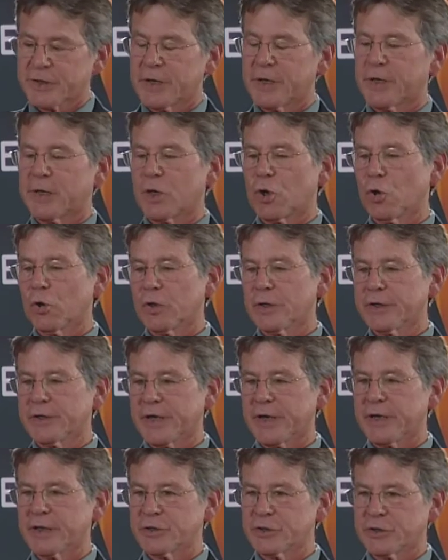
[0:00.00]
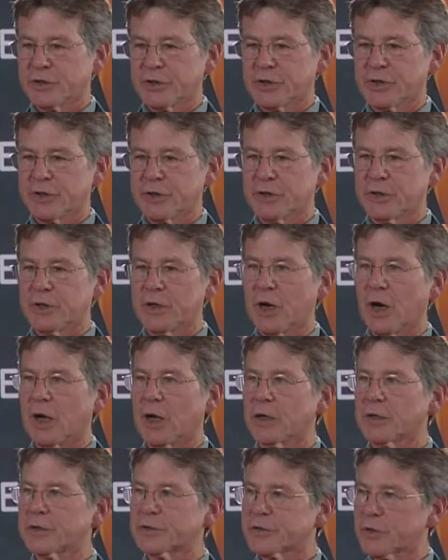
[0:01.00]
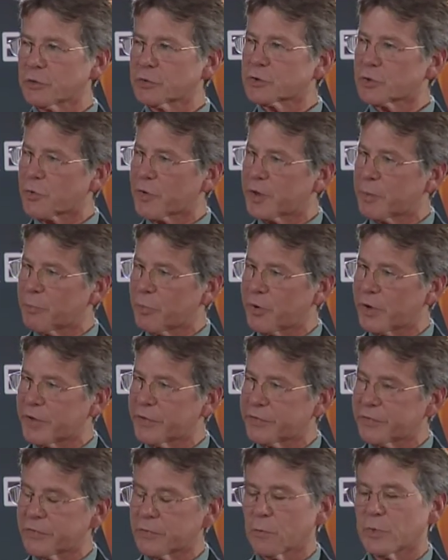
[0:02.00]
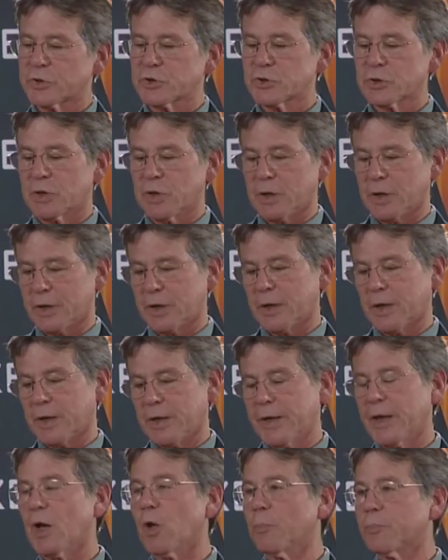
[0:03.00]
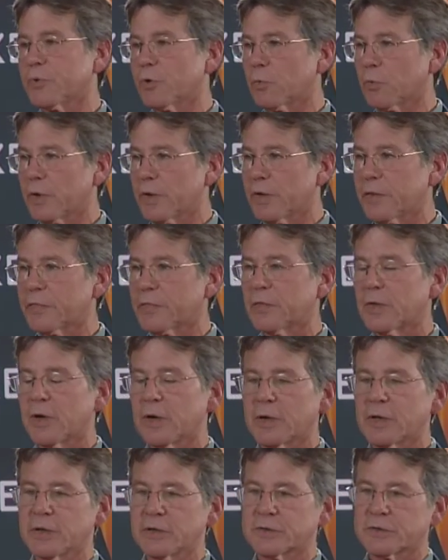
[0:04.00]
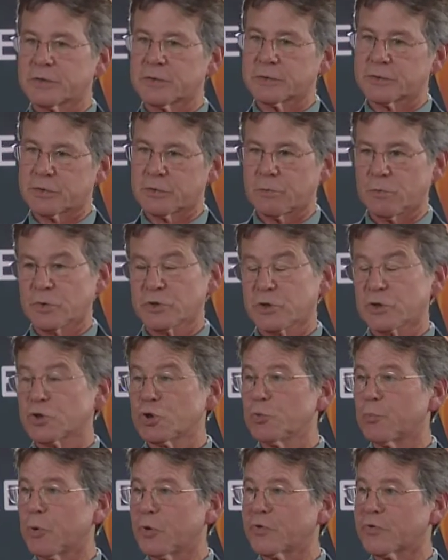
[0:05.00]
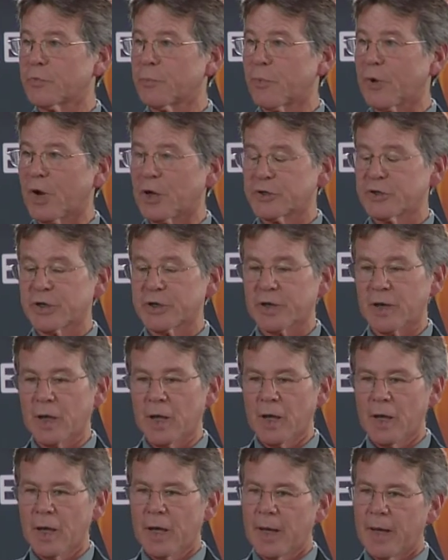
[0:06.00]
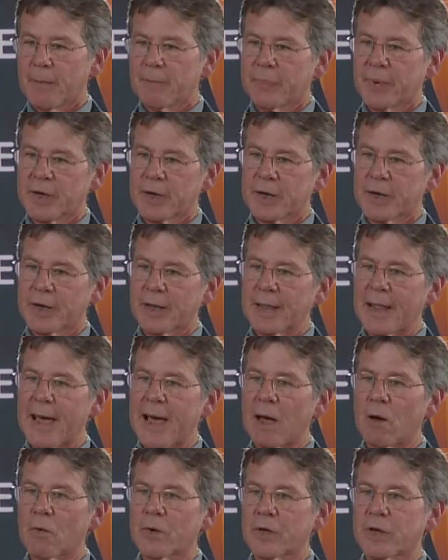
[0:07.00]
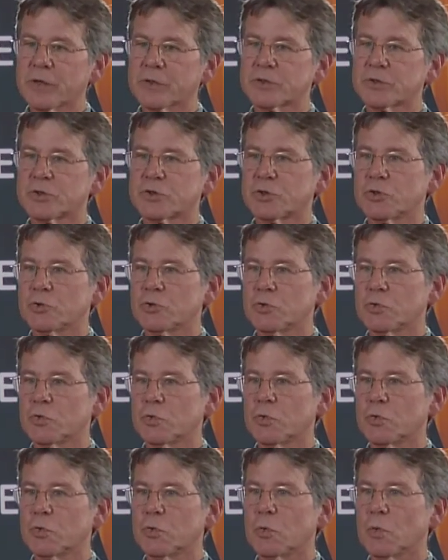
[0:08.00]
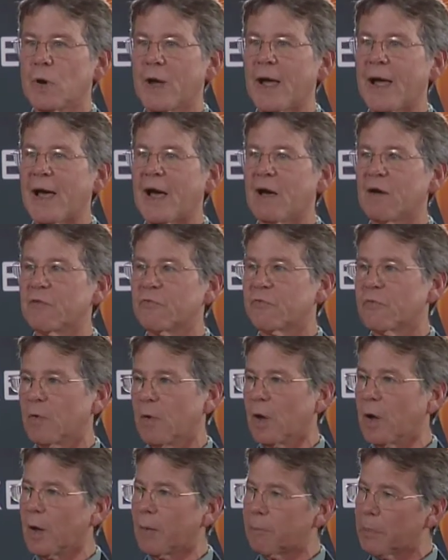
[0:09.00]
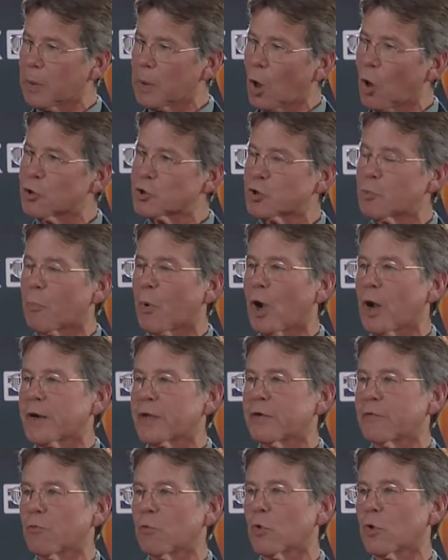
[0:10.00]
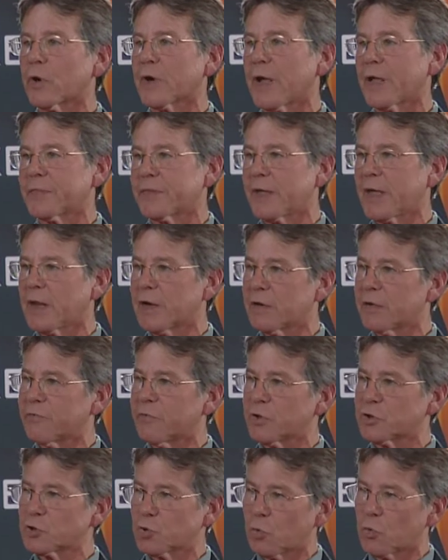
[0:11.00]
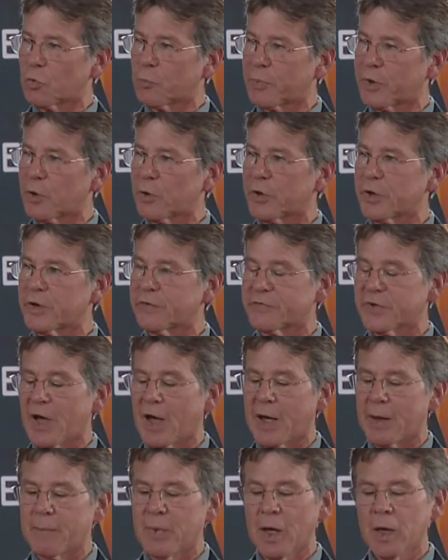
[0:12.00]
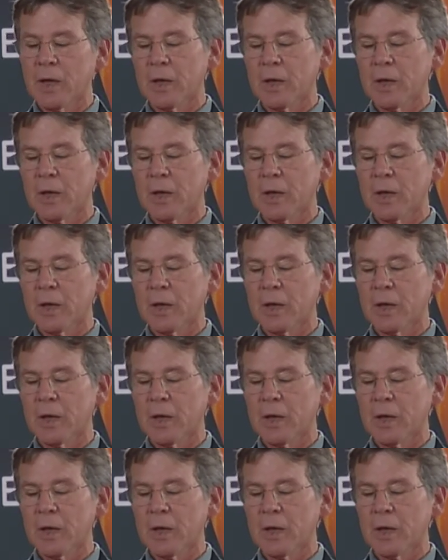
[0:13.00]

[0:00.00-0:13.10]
In the early days, she did silkscreen prints, which I helped her with. It was a two-person project. But it allowed us to have a larger body of work at the end of a shorter period of time.